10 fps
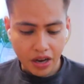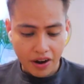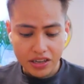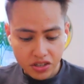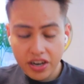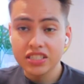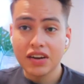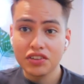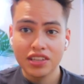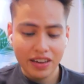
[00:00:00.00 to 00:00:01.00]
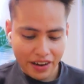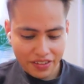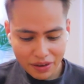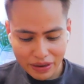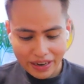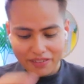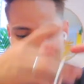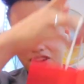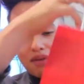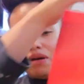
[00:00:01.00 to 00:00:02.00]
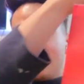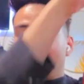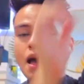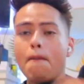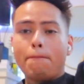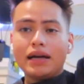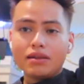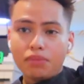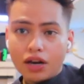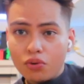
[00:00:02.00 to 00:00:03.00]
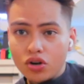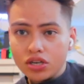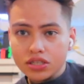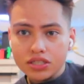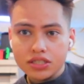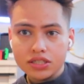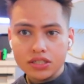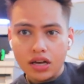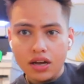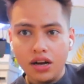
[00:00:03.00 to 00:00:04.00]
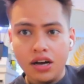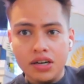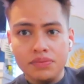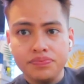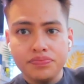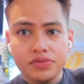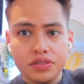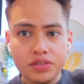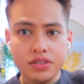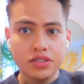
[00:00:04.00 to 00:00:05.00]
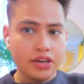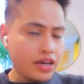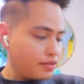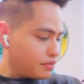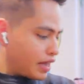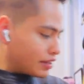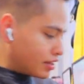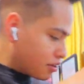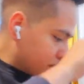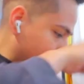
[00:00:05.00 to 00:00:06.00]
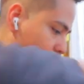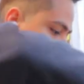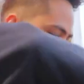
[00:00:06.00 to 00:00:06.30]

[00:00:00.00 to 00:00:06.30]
Alright, so here's everything that I ended up getting from Bath & Body Works. So yeah, they have a little sale.